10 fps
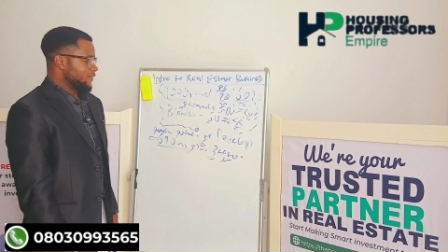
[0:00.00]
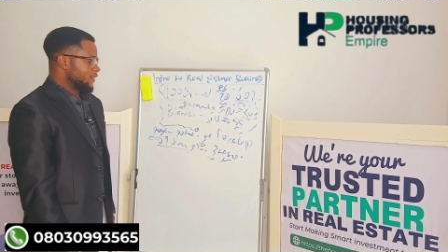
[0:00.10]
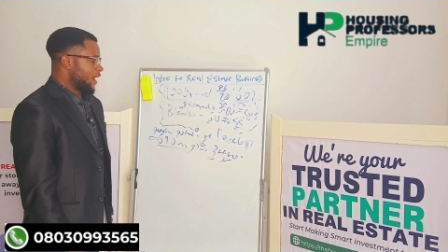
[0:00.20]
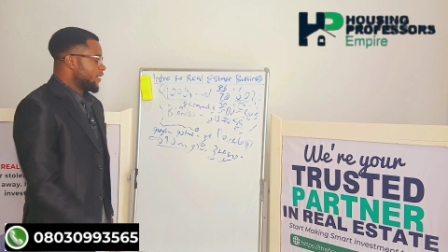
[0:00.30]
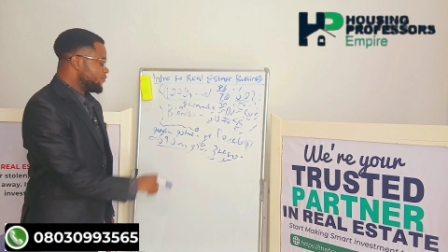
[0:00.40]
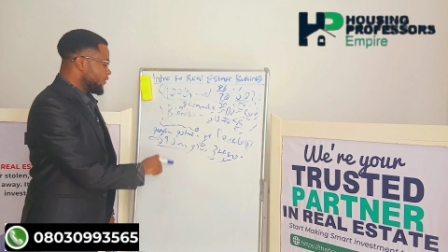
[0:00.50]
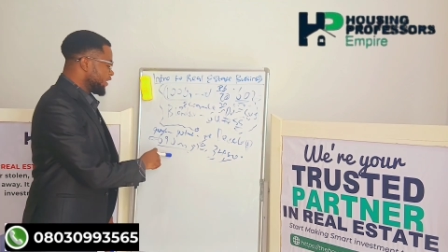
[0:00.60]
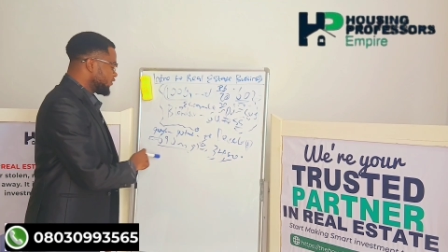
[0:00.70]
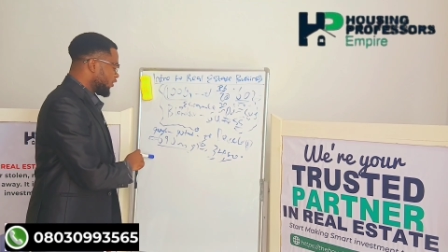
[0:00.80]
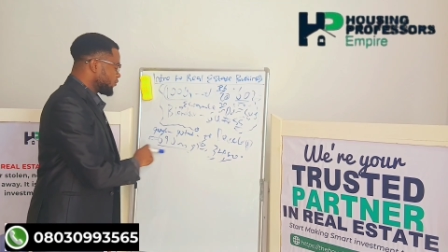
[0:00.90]
have
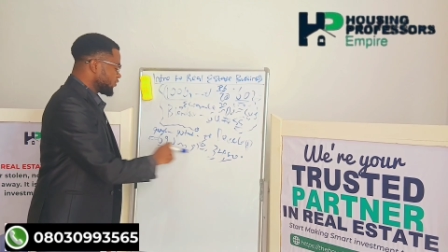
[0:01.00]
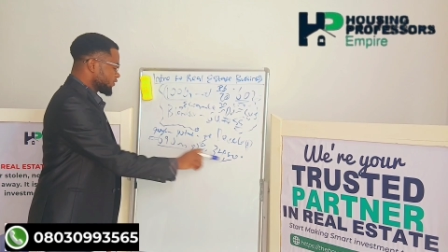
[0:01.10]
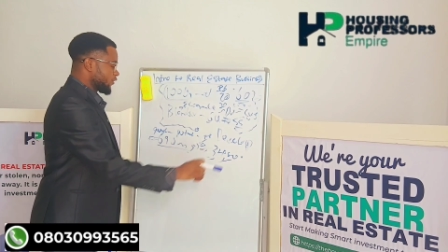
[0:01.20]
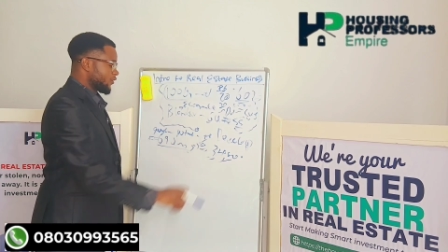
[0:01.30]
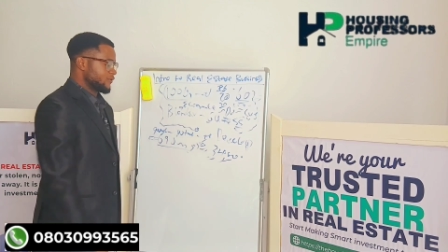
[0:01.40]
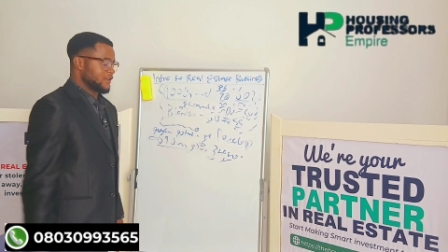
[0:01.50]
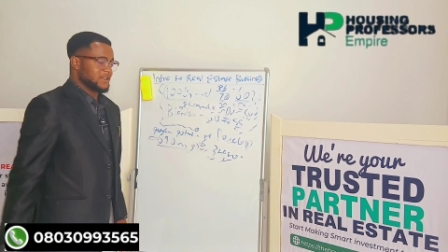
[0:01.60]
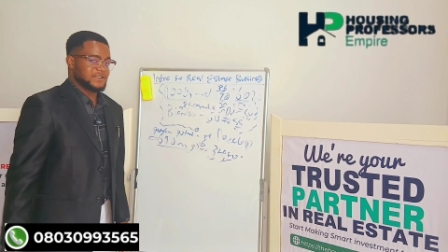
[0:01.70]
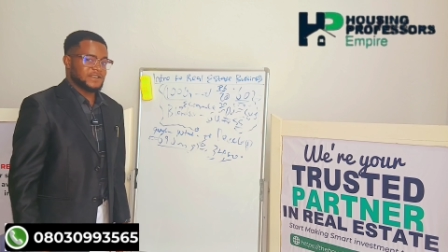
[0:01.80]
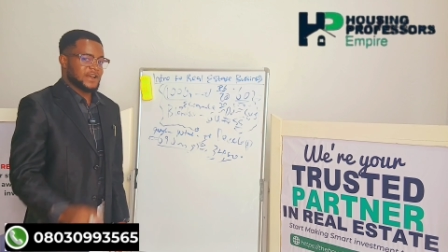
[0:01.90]
made almost 400.
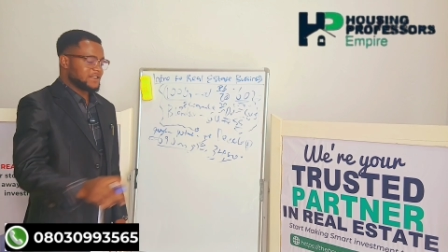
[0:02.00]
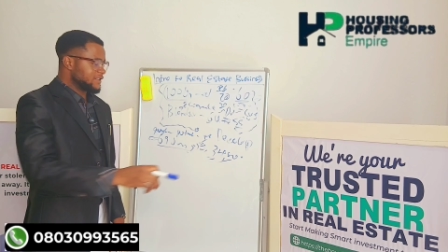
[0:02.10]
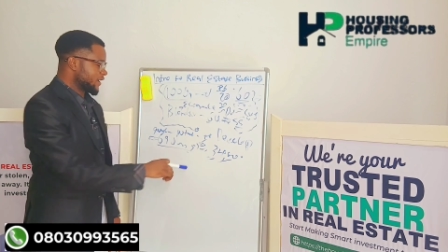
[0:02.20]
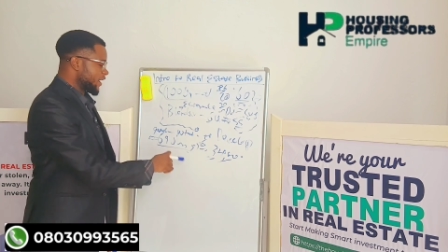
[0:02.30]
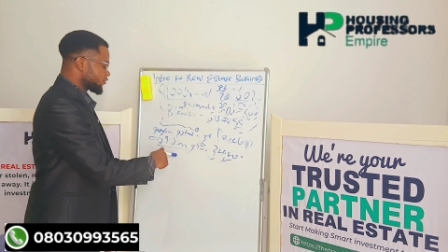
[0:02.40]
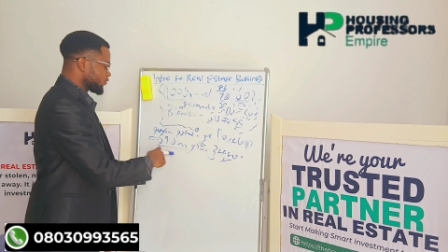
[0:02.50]
He said that this house